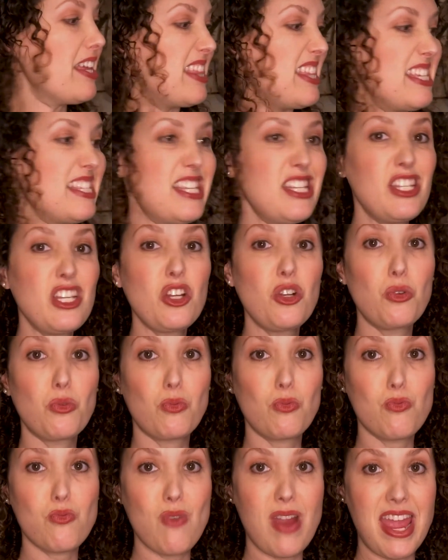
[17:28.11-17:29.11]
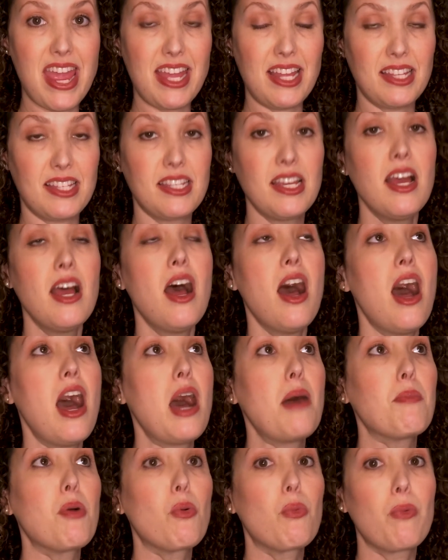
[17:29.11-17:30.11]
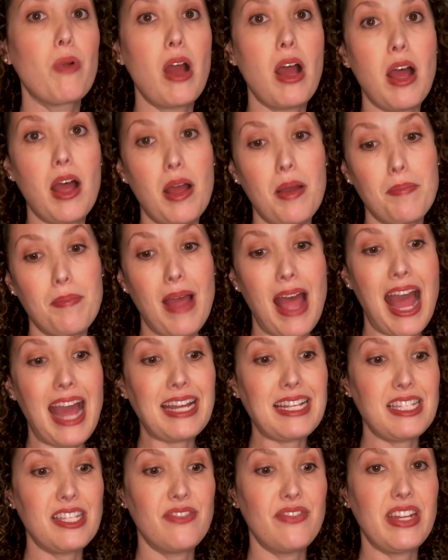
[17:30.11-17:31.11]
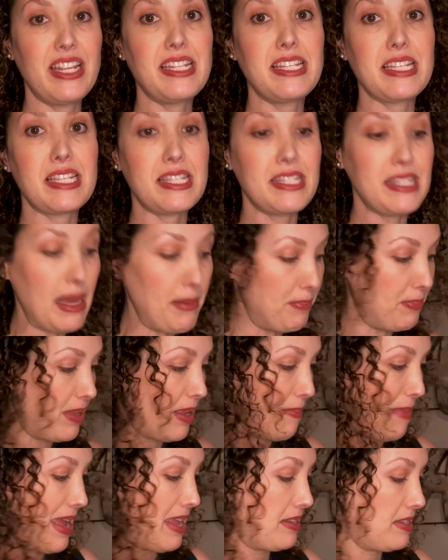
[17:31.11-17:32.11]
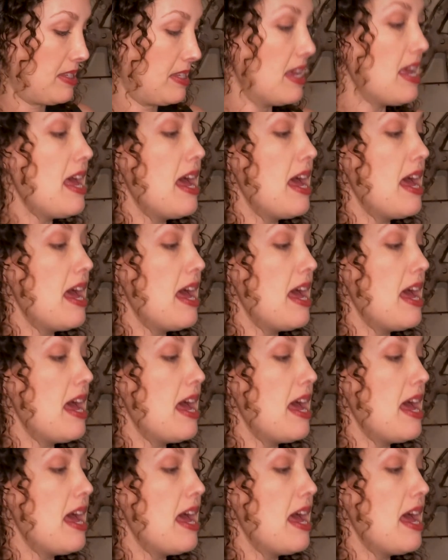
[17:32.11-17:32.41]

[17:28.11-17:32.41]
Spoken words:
this is a great activity to supplement.